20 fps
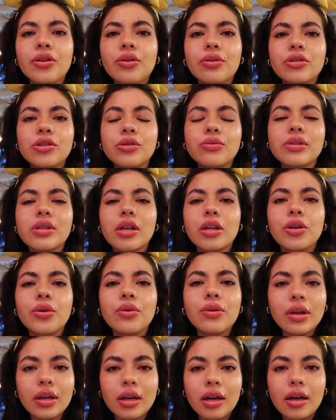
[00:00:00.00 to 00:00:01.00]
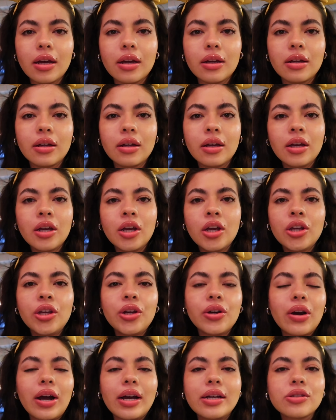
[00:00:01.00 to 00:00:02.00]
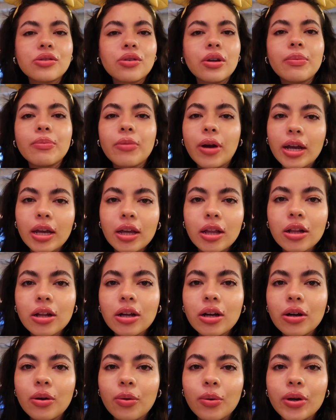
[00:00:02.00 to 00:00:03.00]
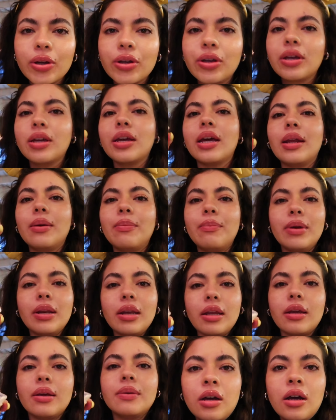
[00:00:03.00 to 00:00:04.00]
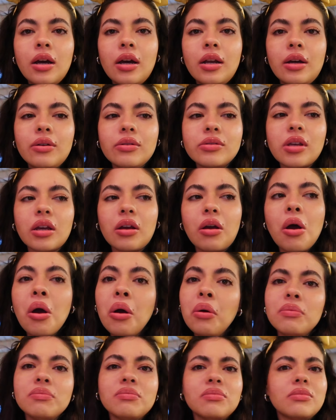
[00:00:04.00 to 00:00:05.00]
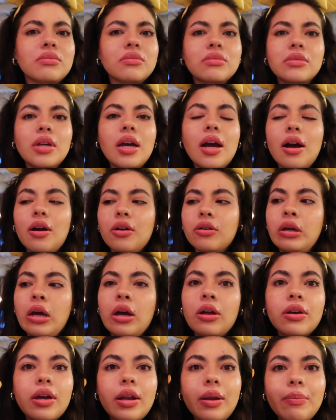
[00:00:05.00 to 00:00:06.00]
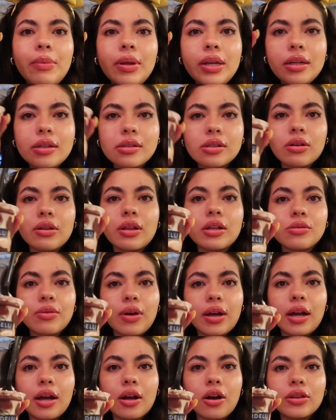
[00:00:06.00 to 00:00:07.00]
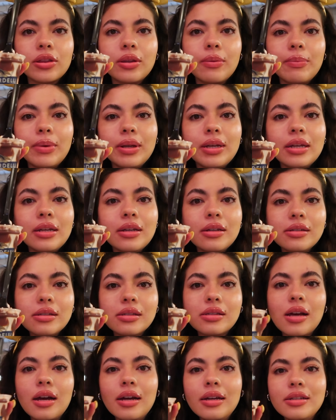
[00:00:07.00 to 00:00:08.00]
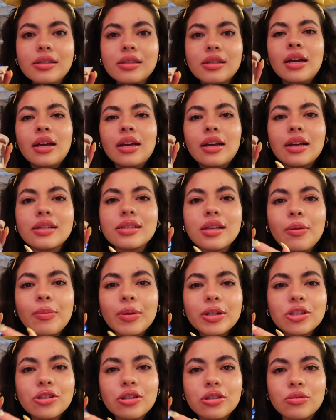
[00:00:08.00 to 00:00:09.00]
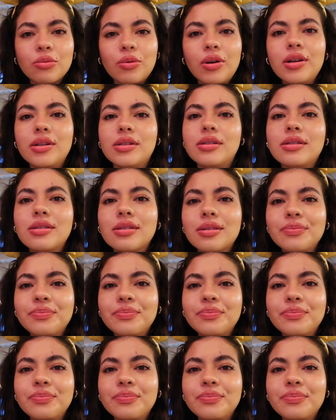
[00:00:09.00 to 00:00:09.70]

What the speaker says: you choose, like, you can get your ice cream regular or you can get it mini. And I was like, oh, yeah, I'll get it mini. So that's why I got the mini size. Guess how much this was?